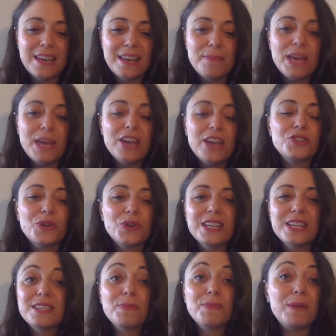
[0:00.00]
May I
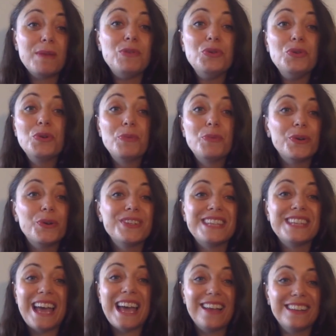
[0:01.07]
trust my mutable
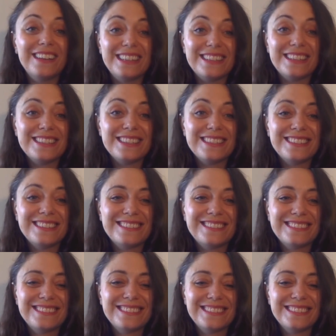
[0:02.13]
talents.
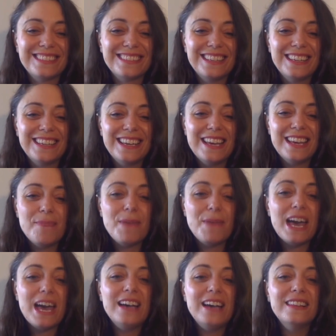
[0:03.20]

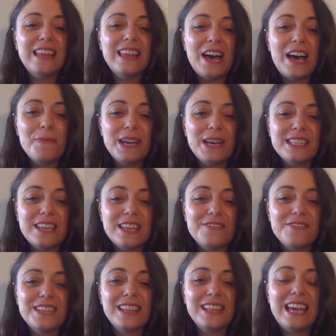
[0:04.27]
May I allow
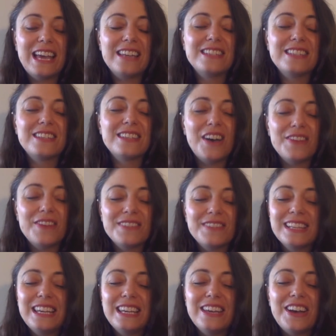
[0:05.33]
myself to land
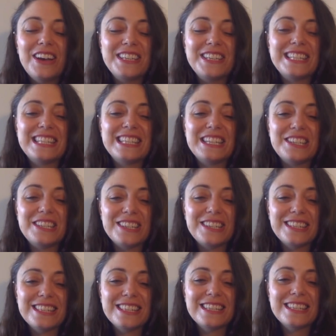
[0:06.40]
softly on
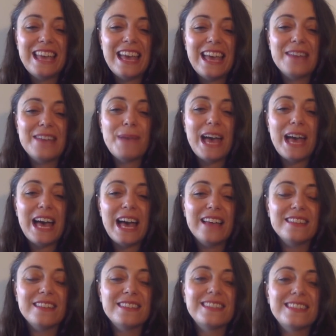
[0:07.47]
decisions and
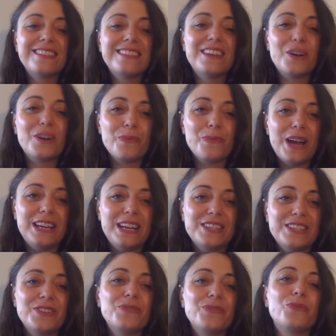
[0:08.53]
paths that are
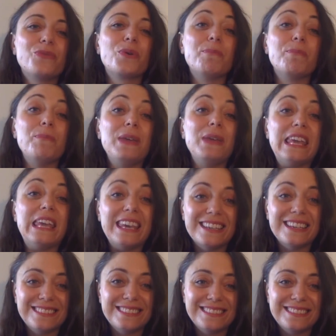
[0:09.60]
right for me.